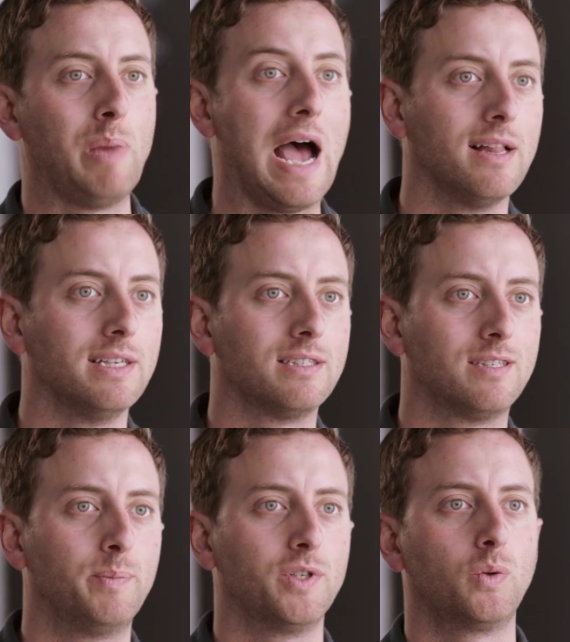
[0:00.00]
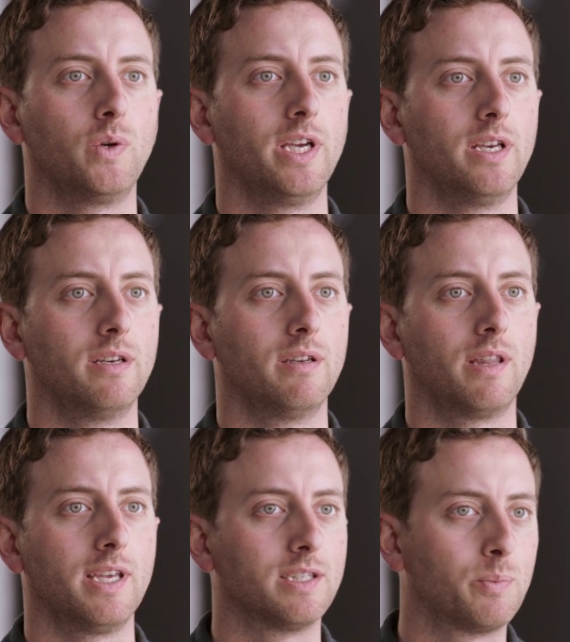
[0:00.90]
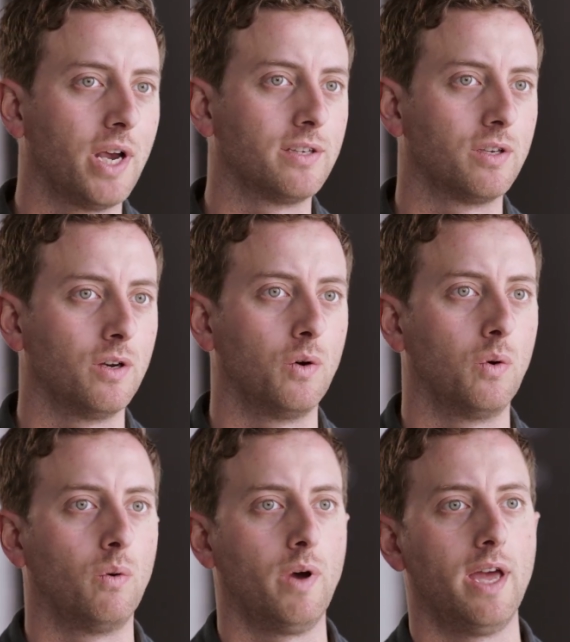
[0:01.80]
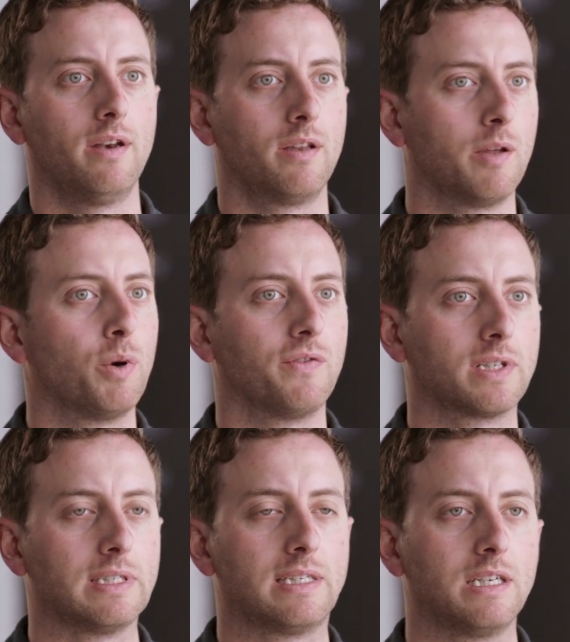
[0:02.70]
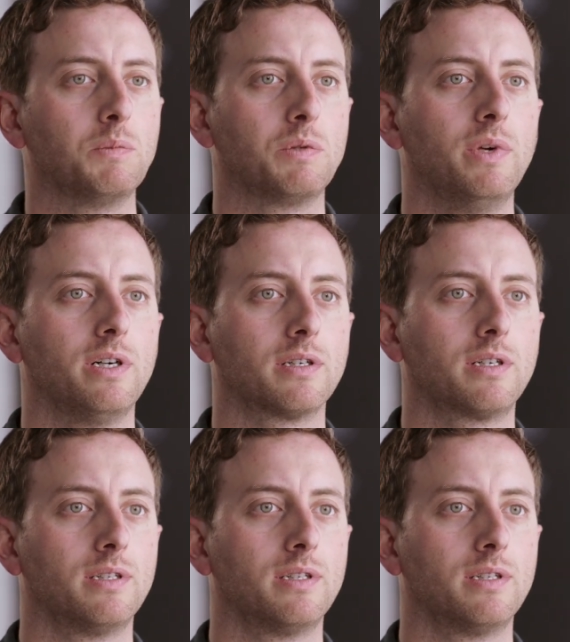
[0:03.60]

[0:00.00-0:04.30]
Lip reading: balance between the espresso and the perfectly steamed milk.